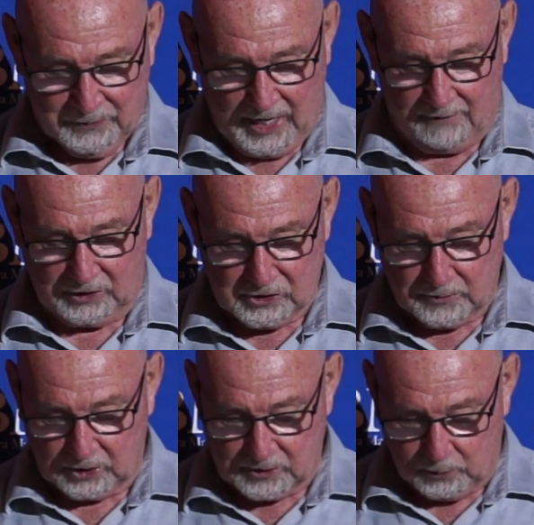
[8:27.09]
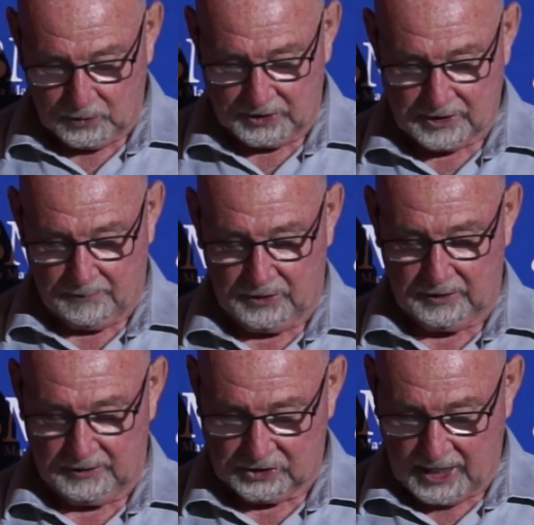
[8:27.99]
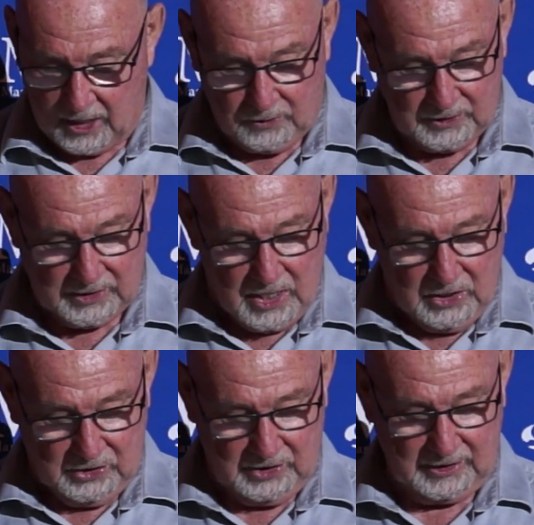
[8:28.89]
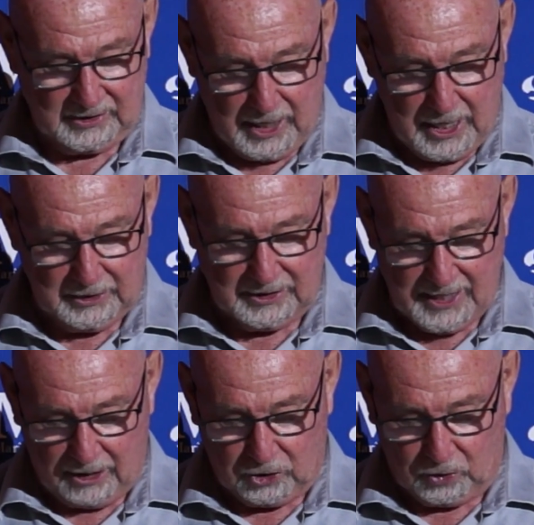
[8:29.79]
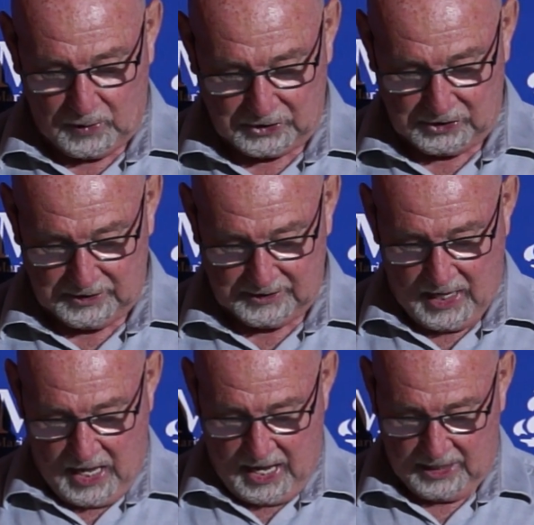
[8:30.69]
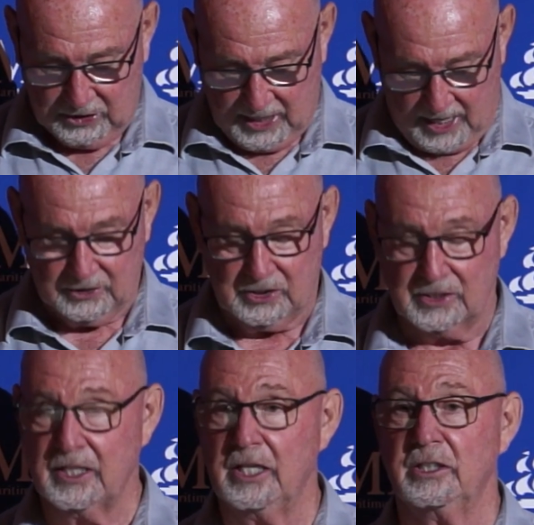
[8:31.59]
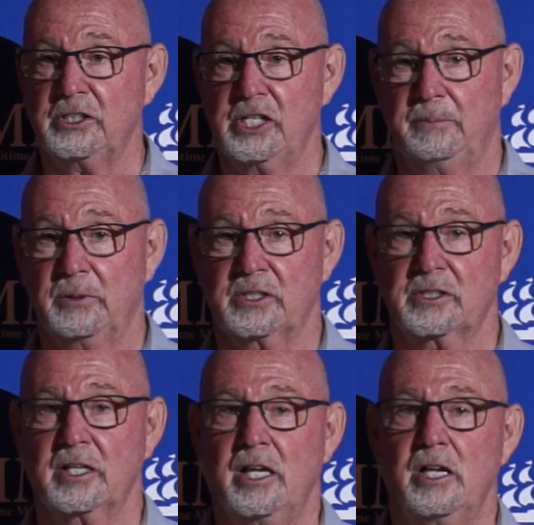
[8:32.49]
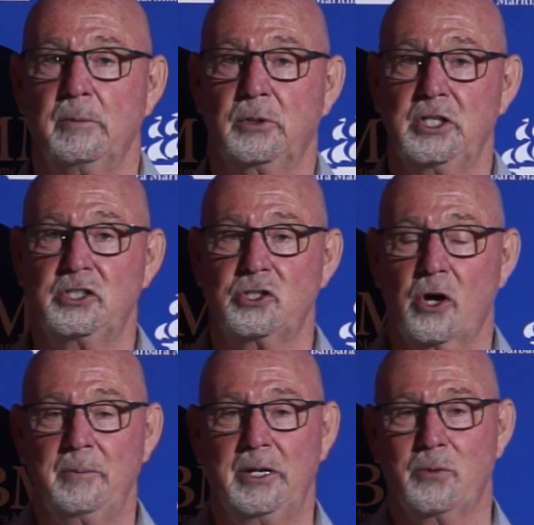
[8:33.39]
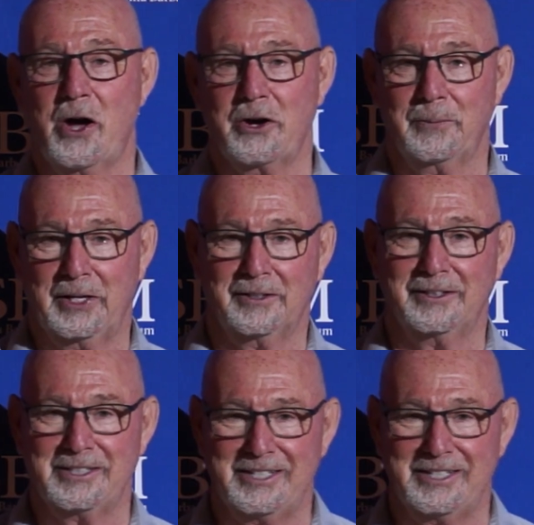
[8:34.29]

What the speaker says: Having explored some of the shallowest, she's excited to tackle questions and challenges in the deepest. Please join me in welcoming Lizzie